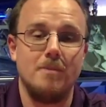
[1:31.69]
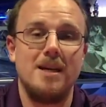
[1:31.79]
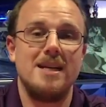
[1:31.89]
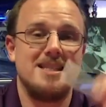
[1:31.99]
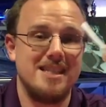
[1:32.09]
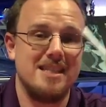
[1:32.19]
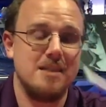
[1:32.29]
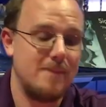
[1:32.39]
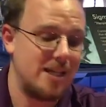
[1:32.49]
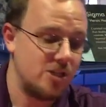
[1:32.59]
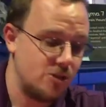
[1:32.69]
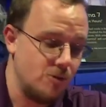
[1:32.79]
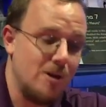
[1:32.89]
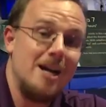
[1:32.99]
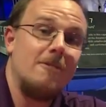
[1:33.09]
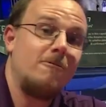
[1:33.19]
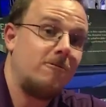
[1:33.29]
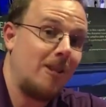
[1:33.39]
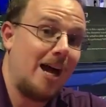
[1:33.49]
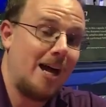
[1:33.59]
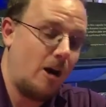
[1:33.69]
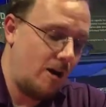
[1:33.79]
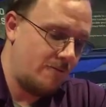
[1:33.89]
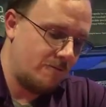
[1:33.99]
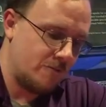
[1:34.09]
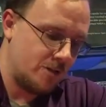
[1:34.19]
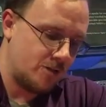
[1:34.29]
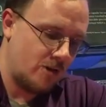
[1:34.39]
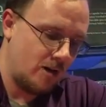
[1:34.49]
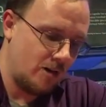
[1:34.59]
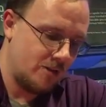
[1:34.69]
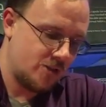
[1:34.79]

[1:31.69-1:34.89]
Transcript: because this is meant to fly off of the straw.